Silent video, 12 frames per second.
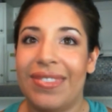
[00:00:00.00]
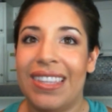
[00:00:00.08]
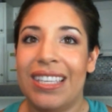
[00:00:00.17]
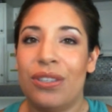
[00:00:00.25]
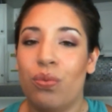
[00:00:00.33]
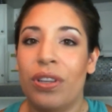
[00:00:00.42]

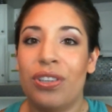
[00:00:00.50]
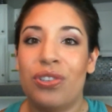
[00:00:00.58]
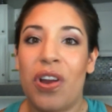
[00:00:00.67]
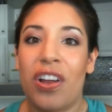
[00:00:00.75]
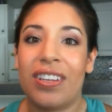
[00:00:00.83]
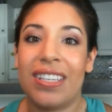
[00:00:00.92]
this real
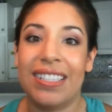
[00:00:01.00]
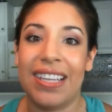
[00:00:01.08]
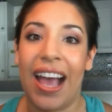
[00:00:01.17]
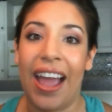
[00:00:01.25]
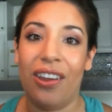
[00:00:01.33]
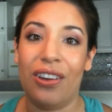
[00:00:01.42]
strong
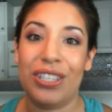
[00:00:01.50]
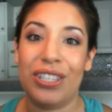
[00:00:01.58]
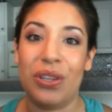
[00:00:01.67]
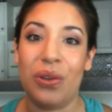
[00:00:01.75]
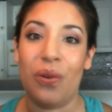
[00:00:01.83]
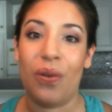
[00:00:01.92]
desire
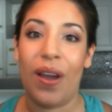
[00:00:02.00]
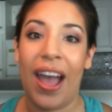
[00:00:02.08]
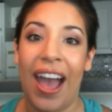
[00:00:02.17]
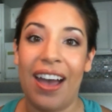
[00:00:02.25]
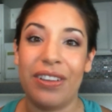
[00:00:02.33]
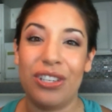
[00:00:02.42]
to
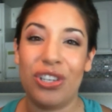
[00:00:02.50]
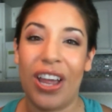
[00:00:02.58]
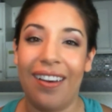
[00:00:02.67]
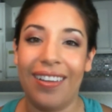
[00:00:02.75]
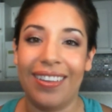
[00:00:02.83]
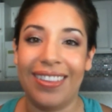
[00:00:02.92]
have a
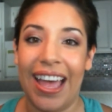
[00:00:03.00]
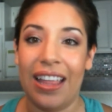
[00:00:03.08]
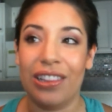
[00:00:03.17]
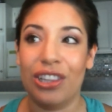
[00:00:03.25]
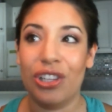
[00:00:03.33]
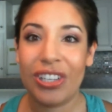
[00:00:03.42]
child
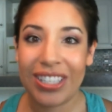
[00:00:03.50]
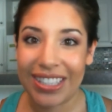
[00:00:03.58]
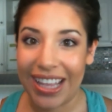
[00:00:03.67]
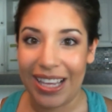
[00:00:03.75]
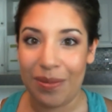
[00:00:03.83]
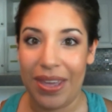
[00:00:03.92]
that looks
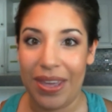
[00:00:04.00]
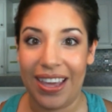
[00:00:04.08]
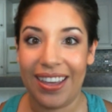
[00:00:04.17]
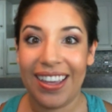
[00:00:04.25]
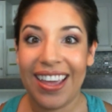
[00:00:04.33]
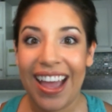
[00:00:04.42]
like
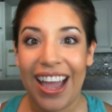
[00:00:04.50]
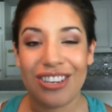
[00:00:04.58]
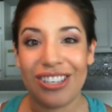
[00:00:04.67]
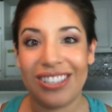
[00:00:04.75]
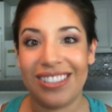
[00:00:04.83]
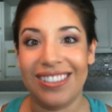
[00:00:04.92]
me. I
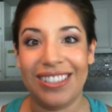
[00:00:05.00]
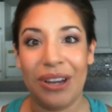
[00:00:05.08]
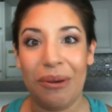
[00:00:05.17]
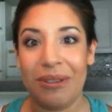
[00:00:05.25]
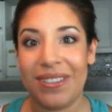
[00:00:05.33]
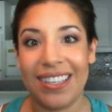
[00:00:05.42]
just
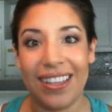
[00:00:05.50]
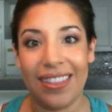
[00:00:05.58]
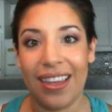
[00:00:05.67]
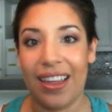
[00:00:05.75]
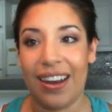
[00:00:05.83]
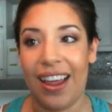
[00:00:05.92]
don't see
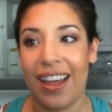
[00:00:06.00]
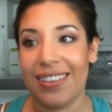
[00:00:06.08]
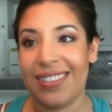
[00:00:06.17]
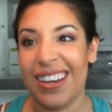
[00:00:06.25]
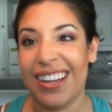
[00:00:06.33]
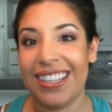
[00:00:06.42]
that
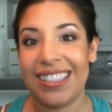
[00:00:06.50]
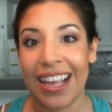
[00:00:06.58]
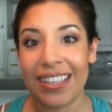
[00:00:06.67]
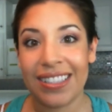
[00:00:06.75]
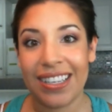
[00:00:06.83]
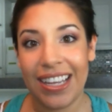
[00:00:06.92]
as a
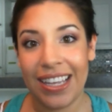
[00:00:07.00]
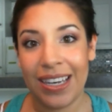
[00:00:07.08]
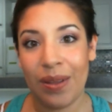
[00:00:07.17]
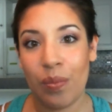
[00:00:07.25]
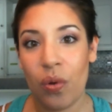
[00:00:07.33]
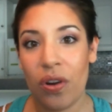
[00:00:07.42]
necessity
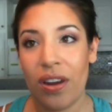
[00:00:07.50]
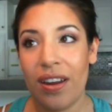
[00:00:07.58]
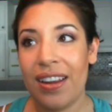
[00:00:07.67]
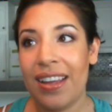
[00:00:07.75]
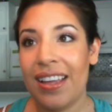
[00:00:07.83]
anymore.